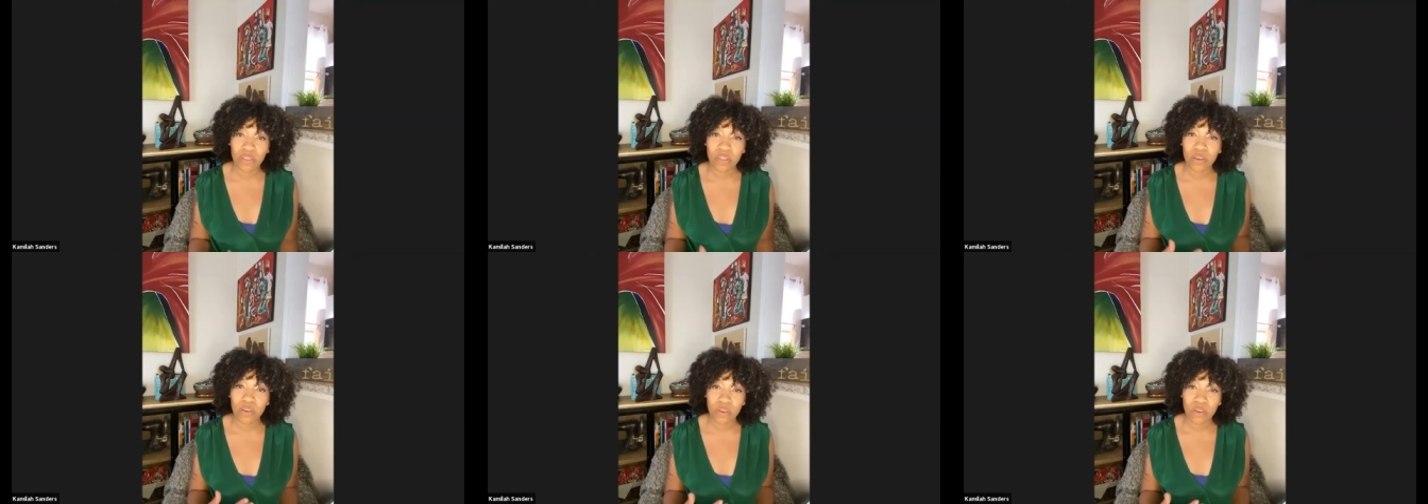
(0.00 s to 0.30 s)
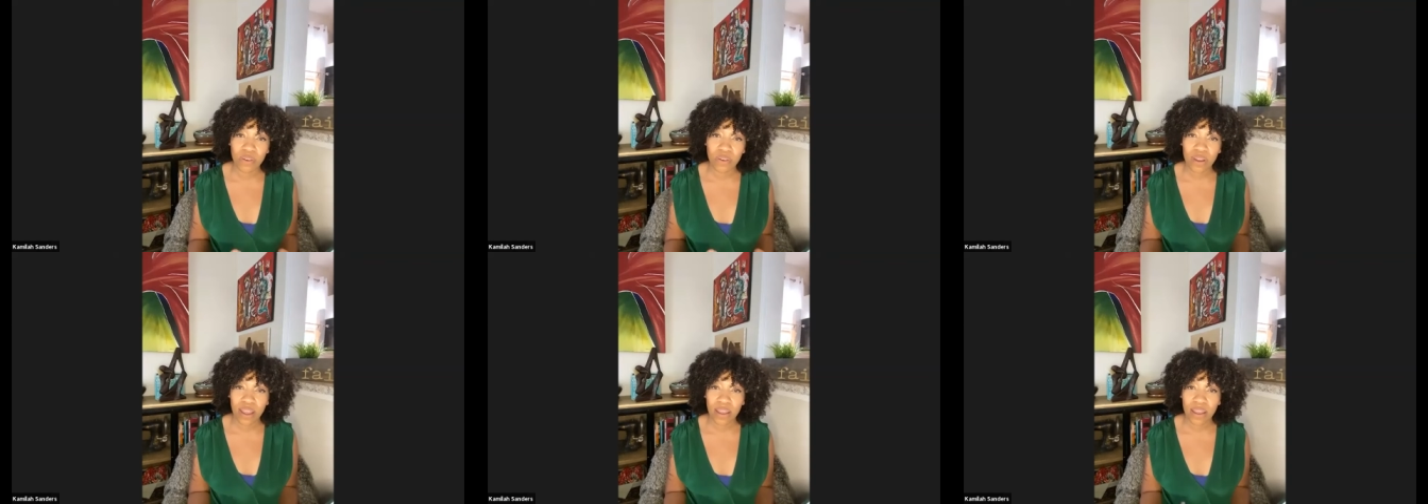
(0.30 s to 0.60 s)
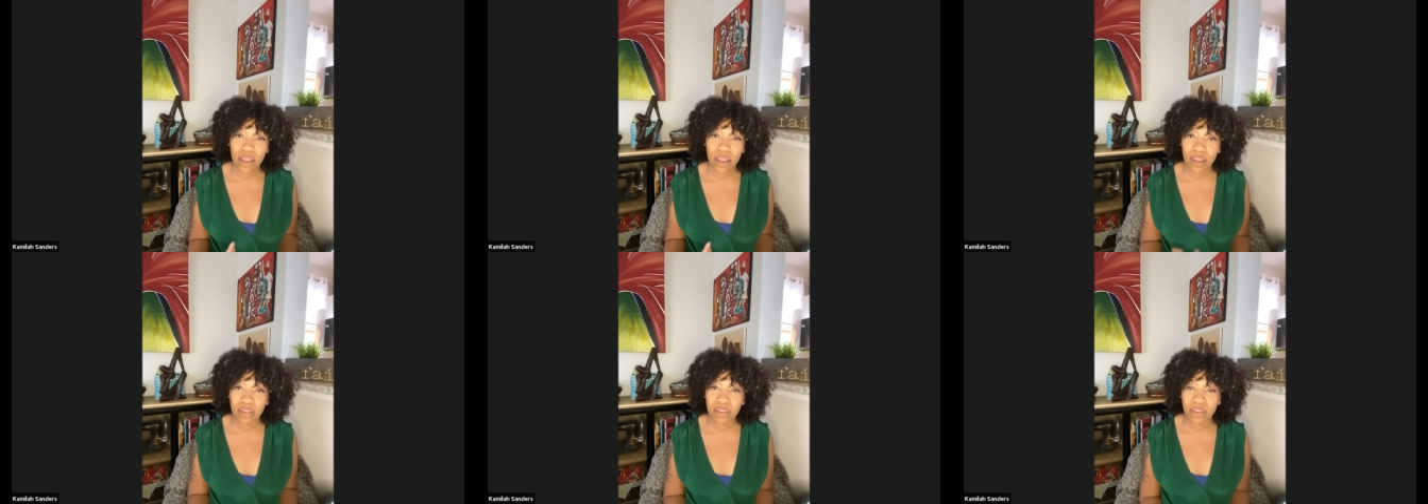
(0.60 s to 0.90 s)
they'll
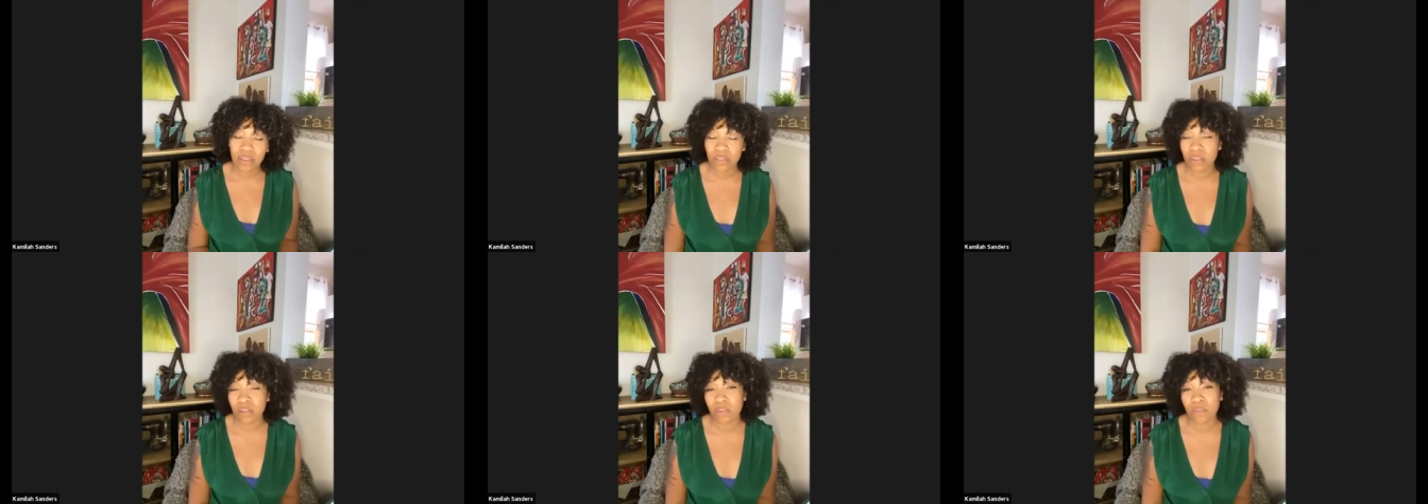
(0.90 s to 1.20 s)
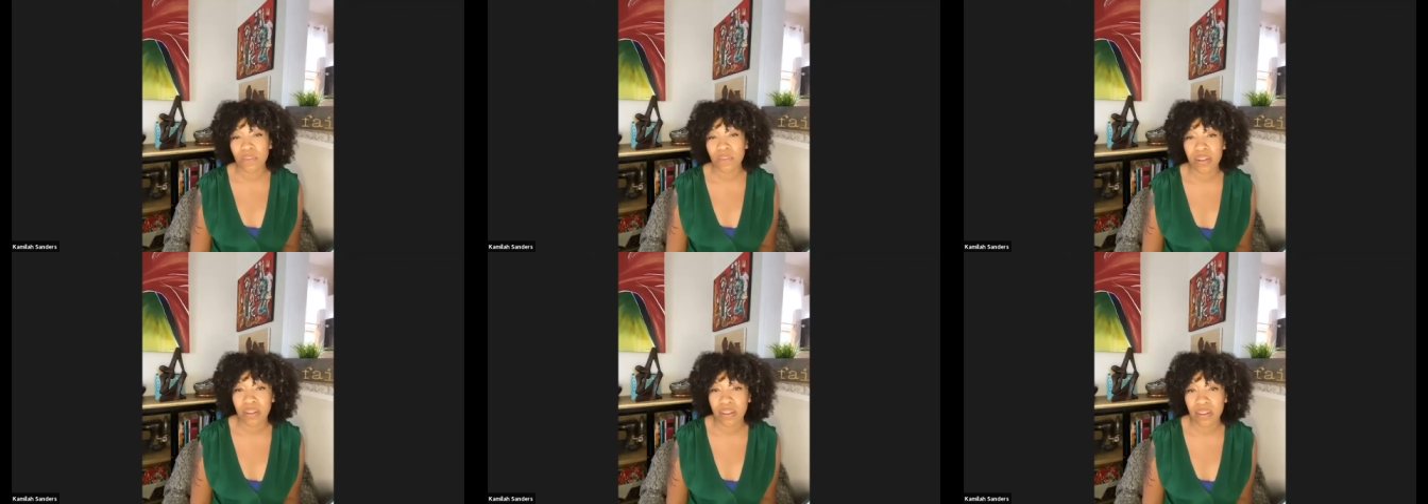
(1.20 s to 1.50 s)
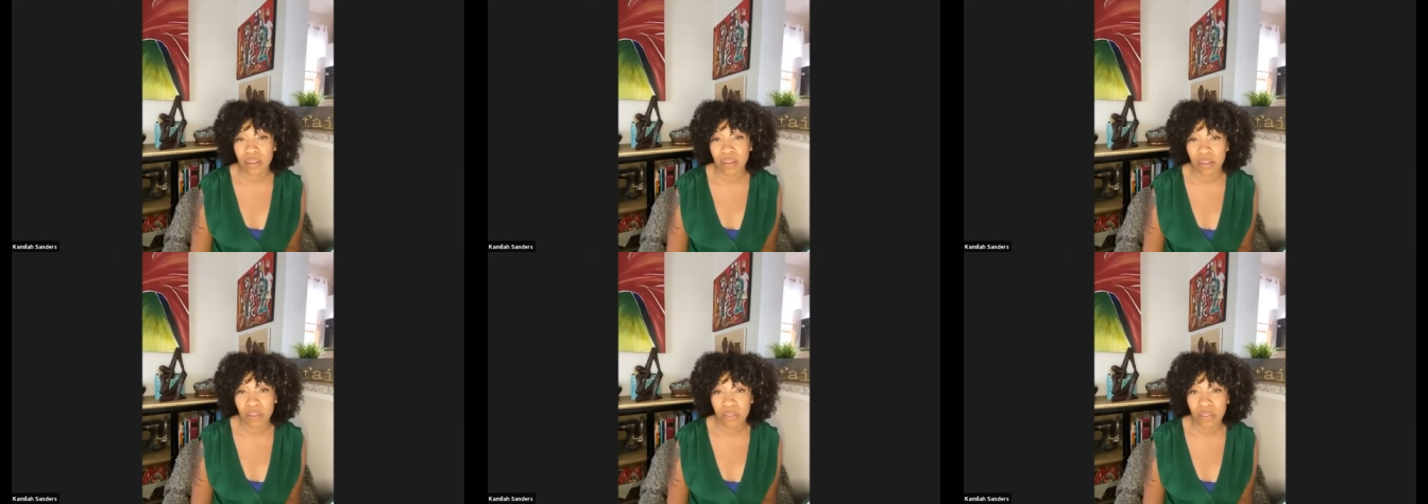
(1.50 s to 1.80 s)
create additional
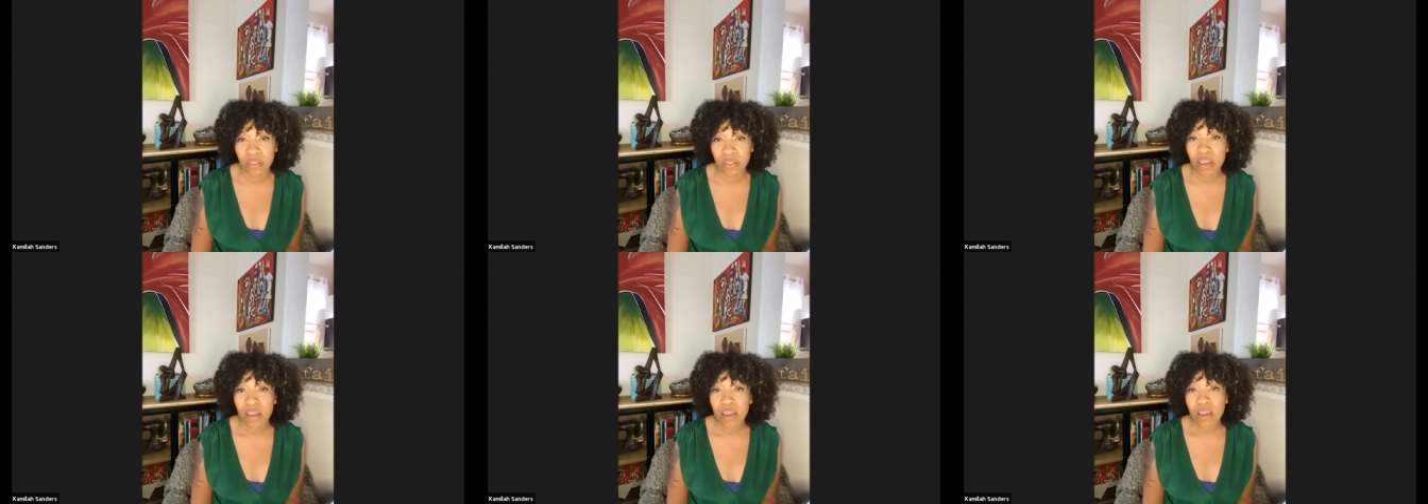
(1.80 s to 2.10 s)
videos